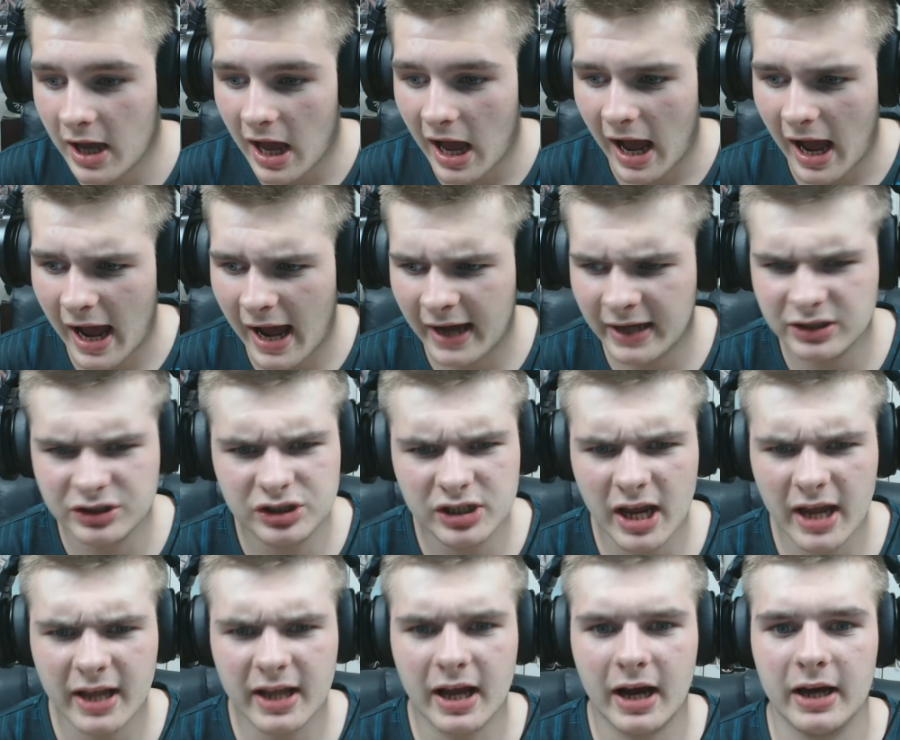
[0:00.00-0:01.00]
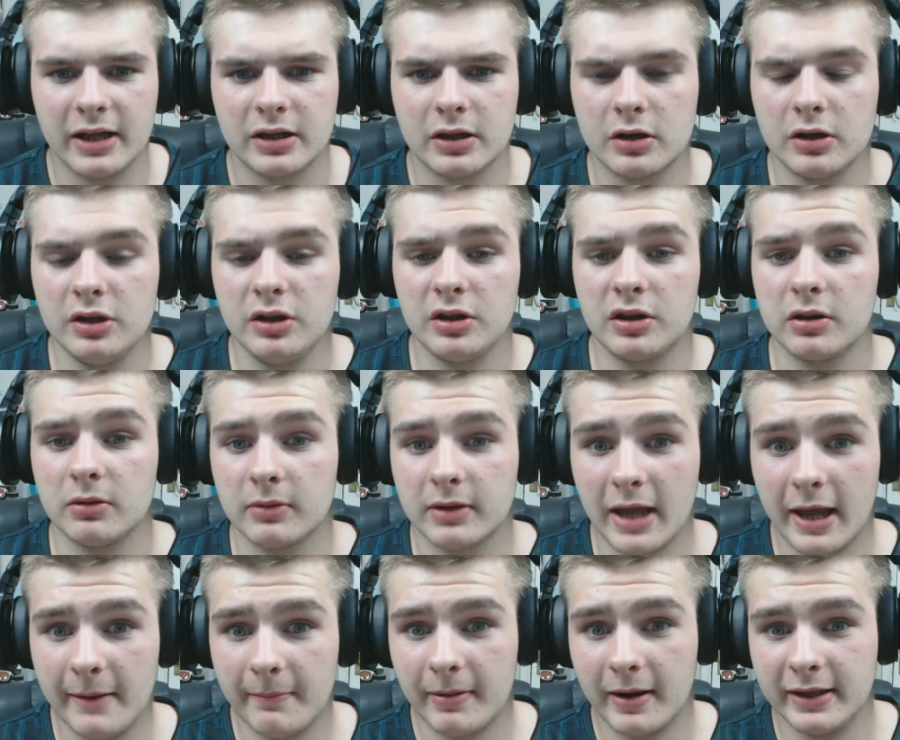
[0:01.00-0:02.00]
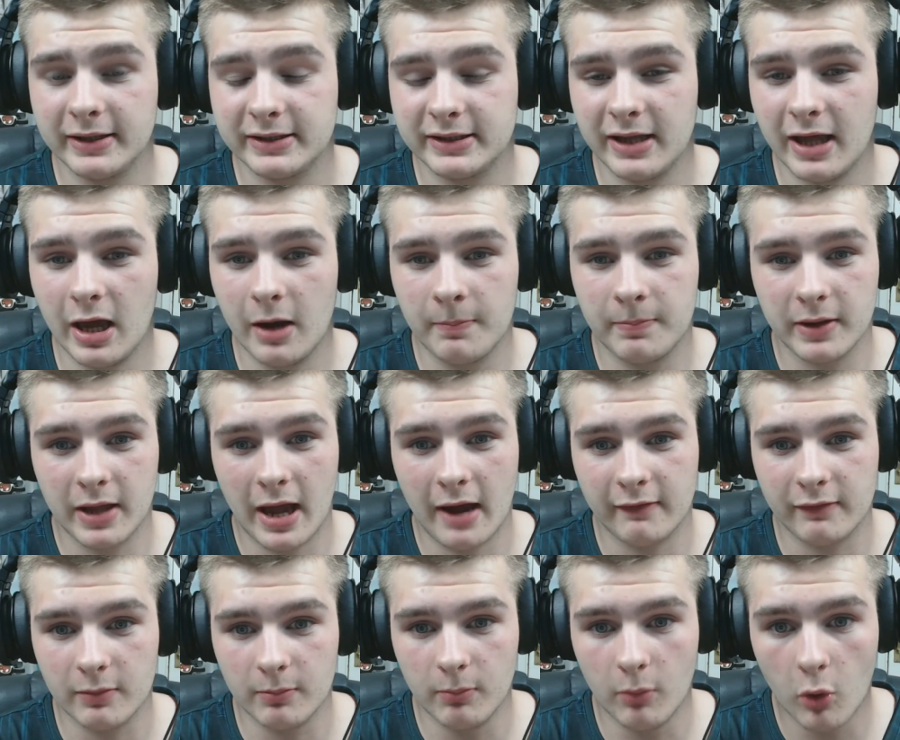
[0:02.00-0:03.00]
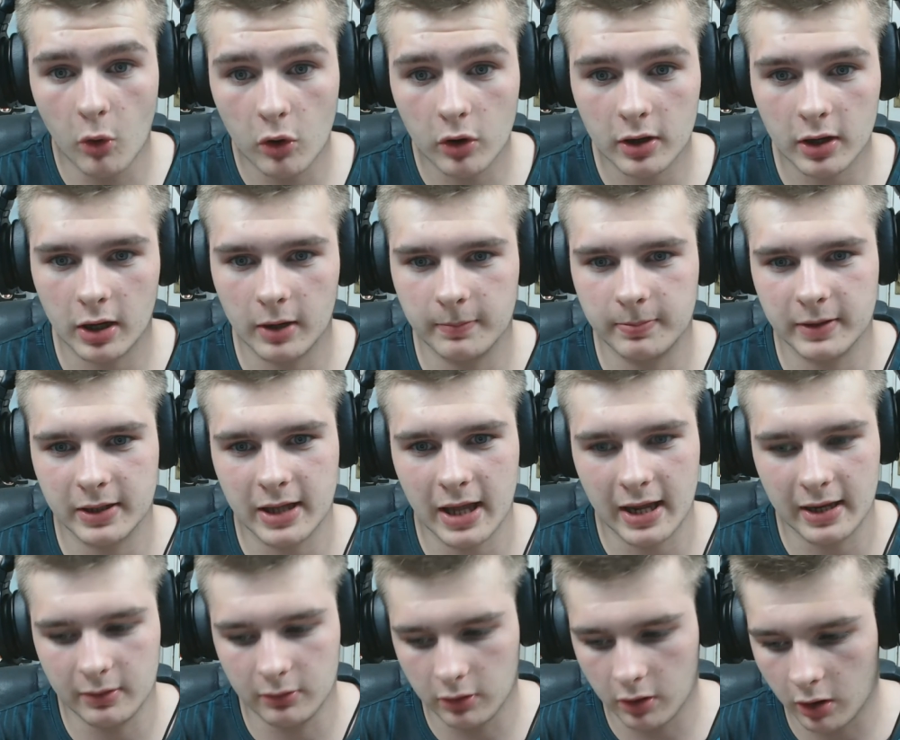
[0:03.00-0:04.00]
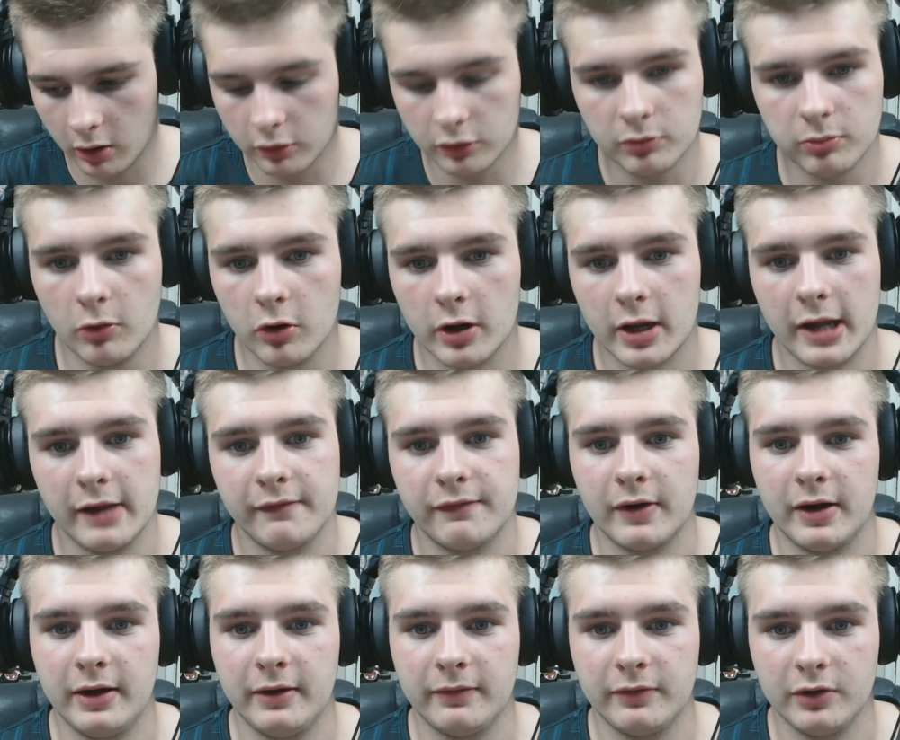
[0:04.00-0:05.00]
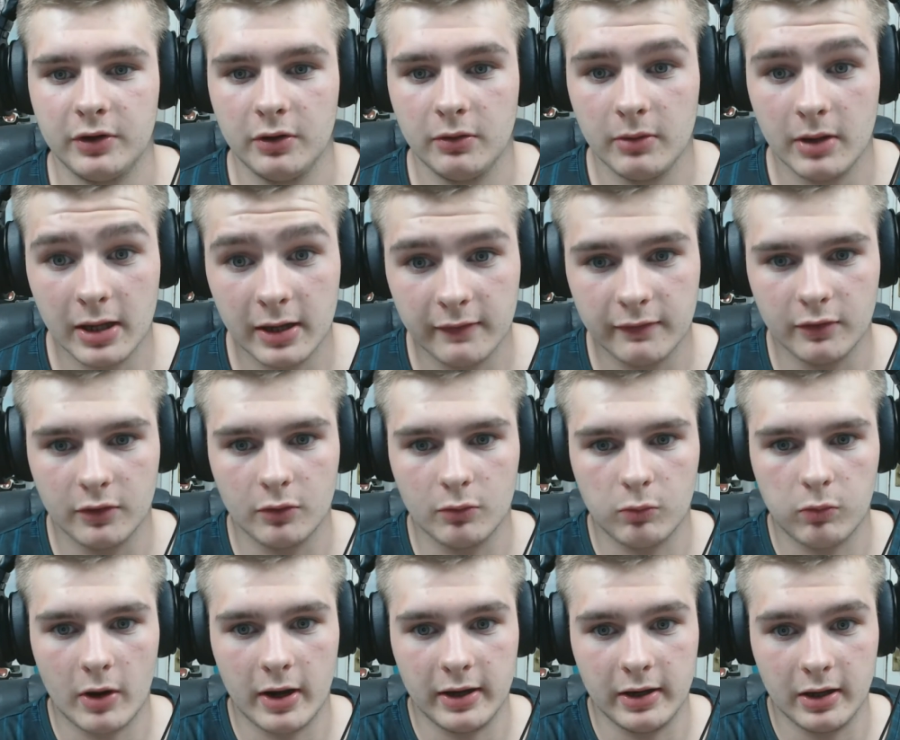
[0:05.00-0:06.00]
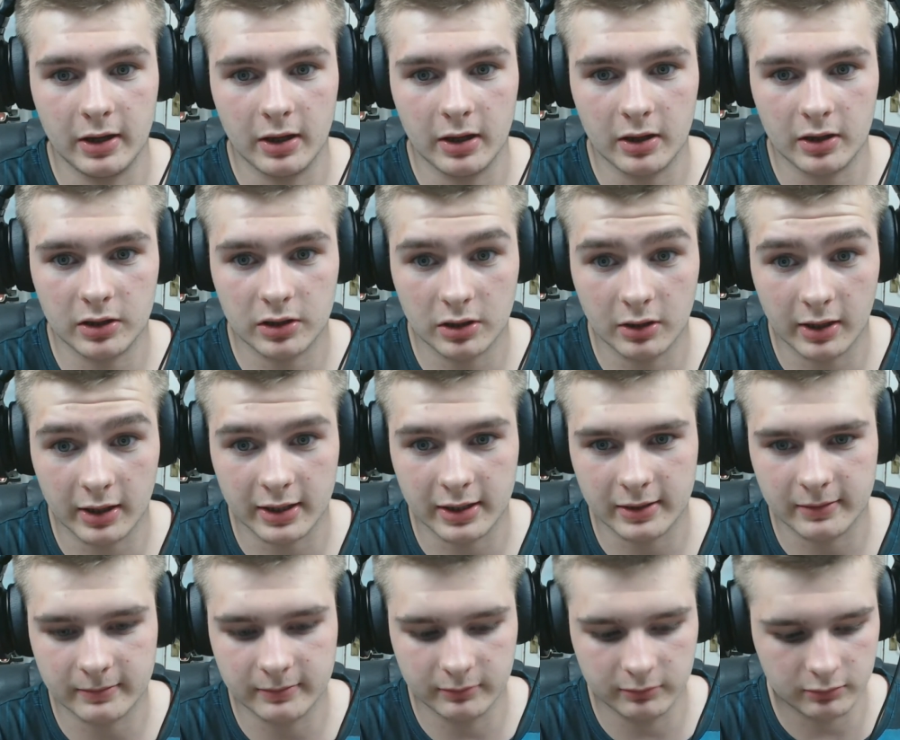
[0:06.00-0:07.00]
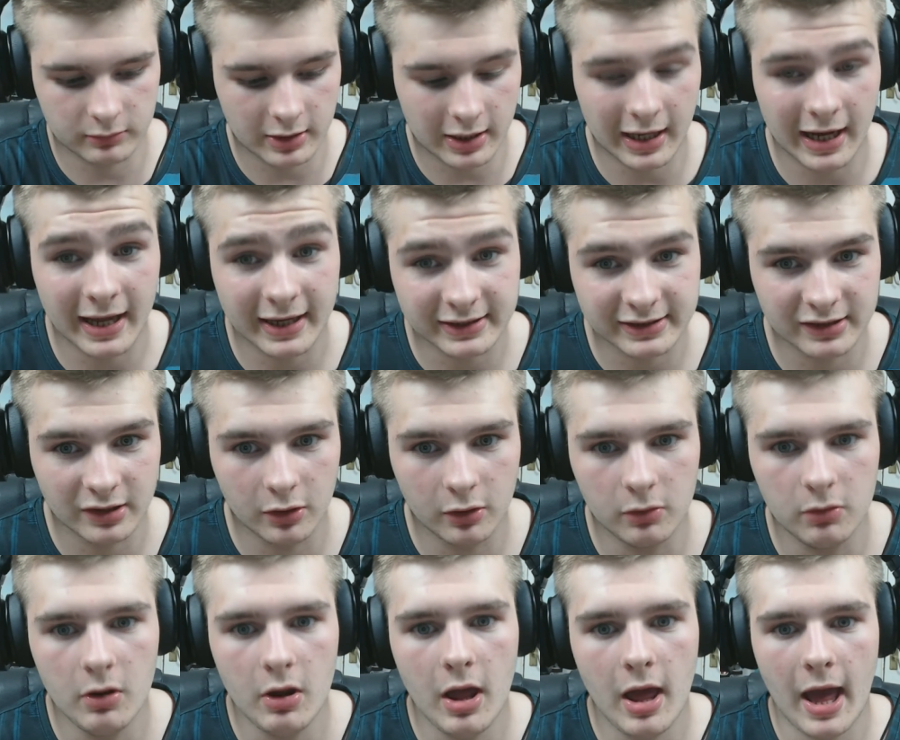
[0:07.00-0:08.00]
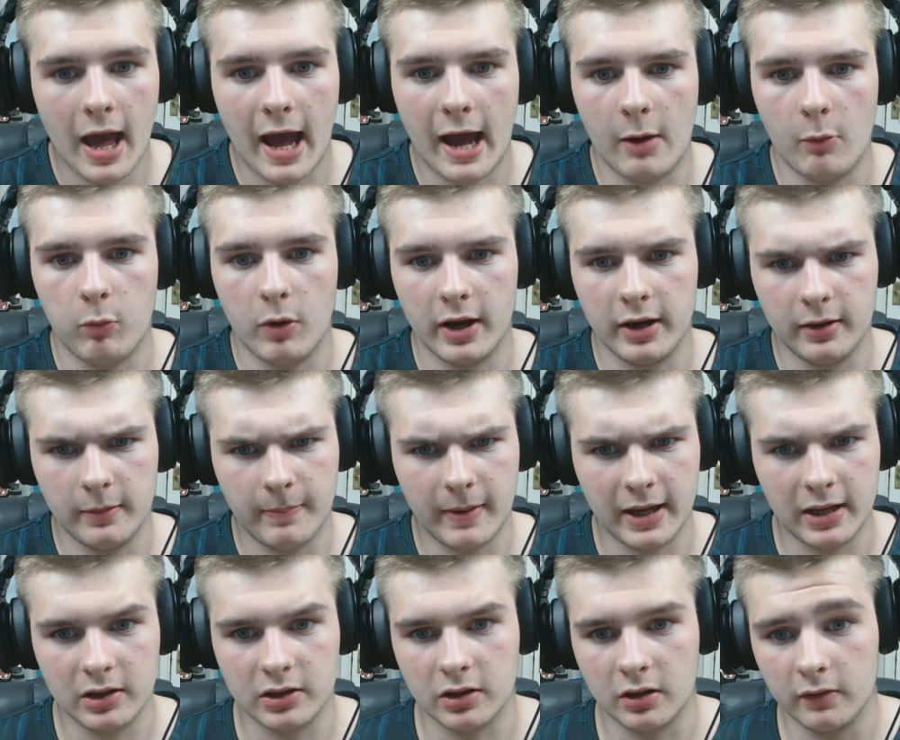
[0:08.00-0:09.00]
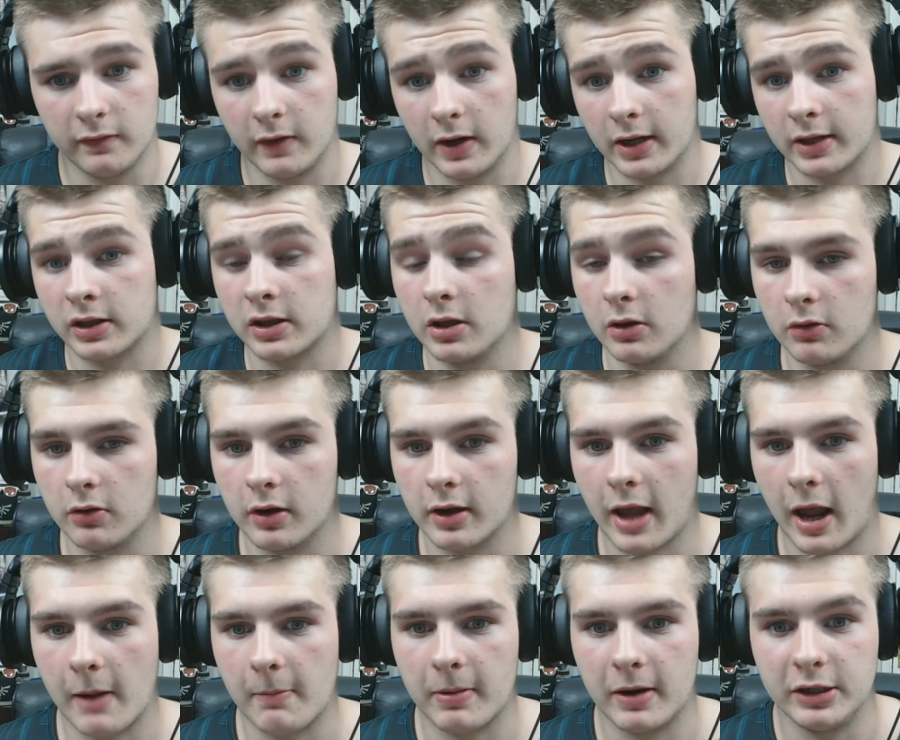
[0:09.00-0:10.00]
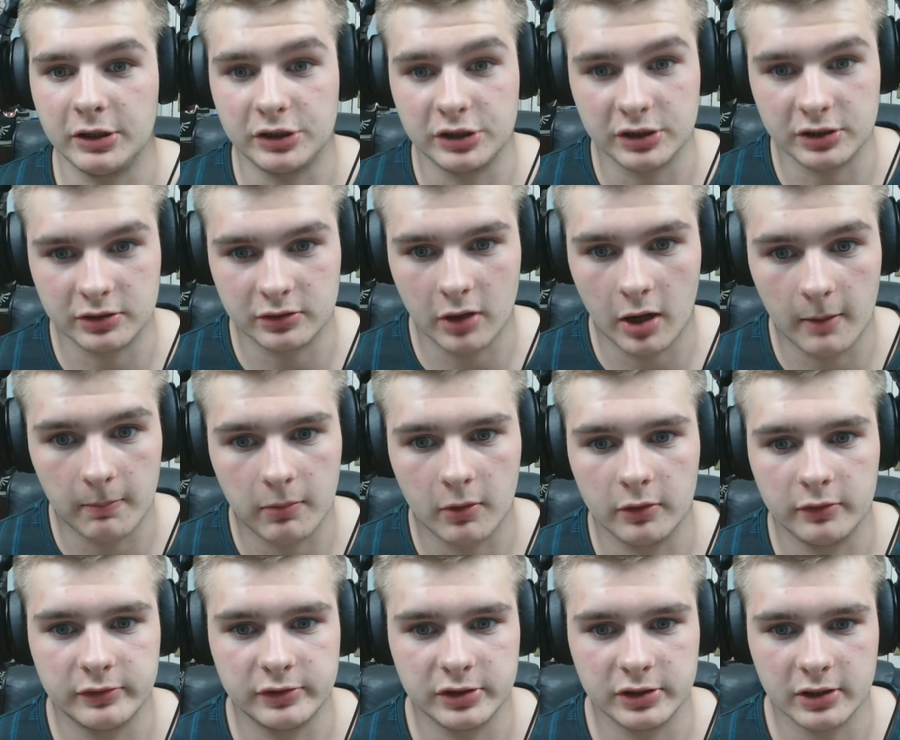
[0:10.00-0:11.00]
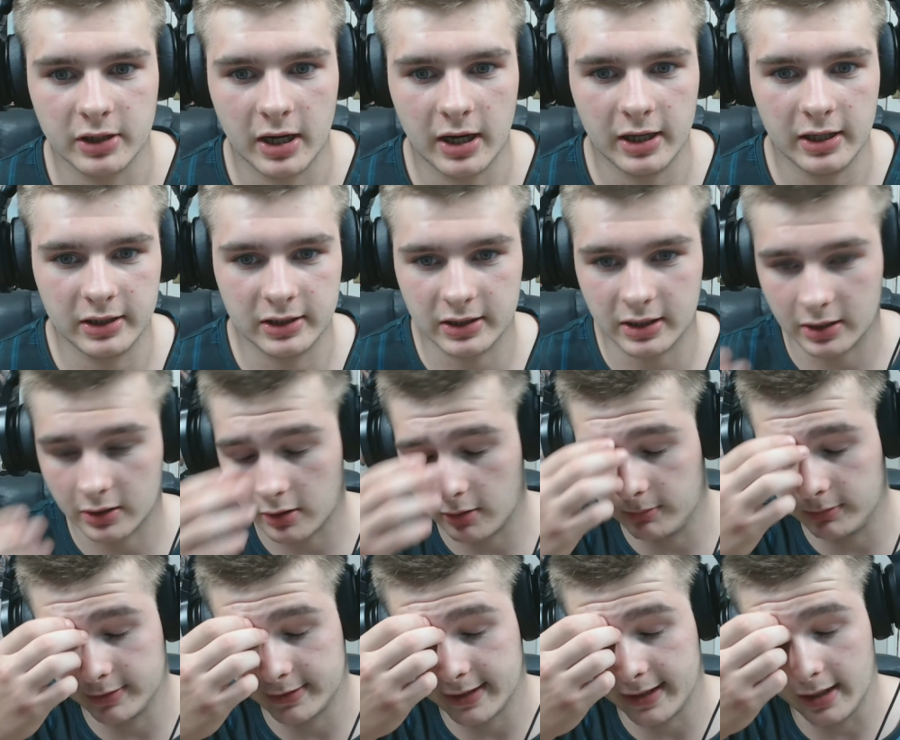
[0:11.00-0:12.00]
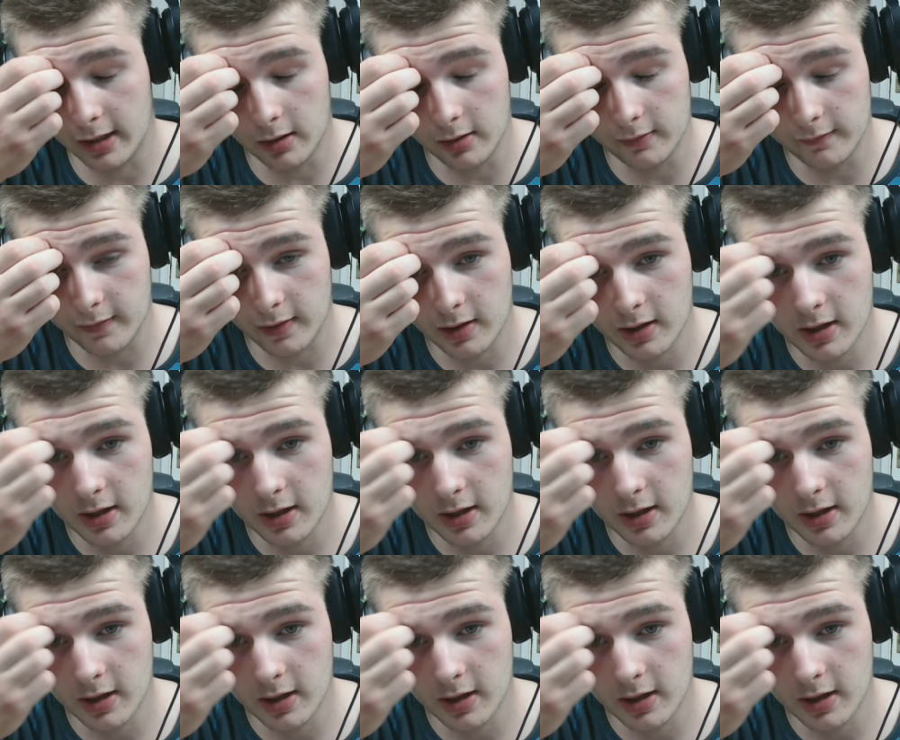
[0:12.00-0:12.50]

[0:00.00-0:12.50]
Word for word: And yeah guys, I got you some gameplay today, I'll be having more, I'll be getting loads more gameplay for you even when the, so I can collect it all and when the is over i still got gameplay to upload to you guys and commentate over.